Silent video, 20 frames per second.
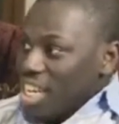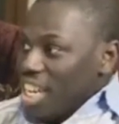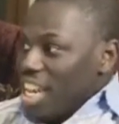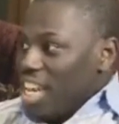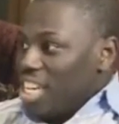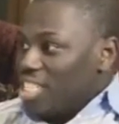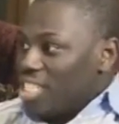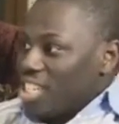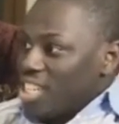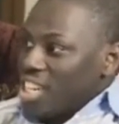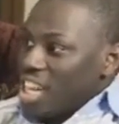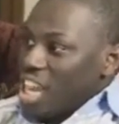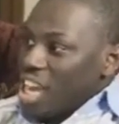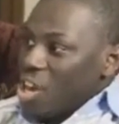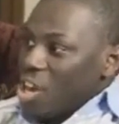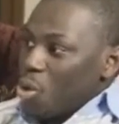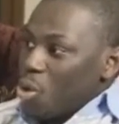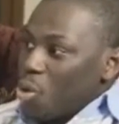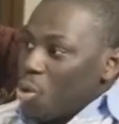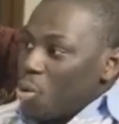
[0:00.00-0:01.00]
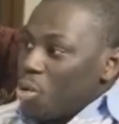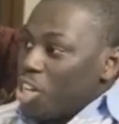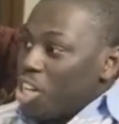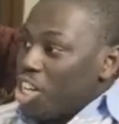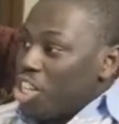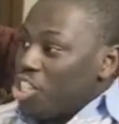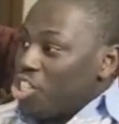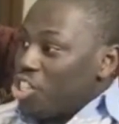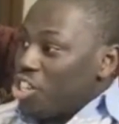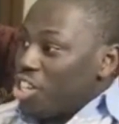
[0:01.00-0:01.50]
I said how
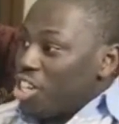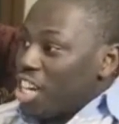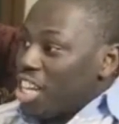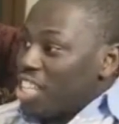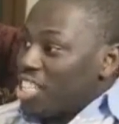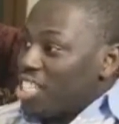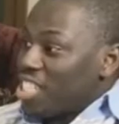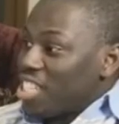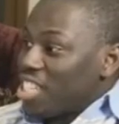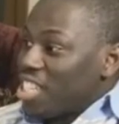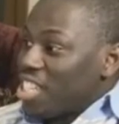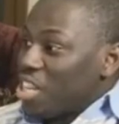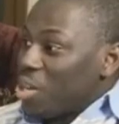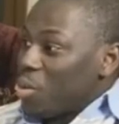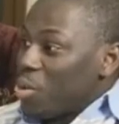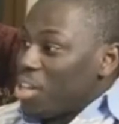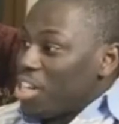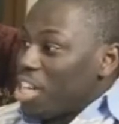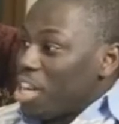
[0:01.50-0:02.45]
religion has taken away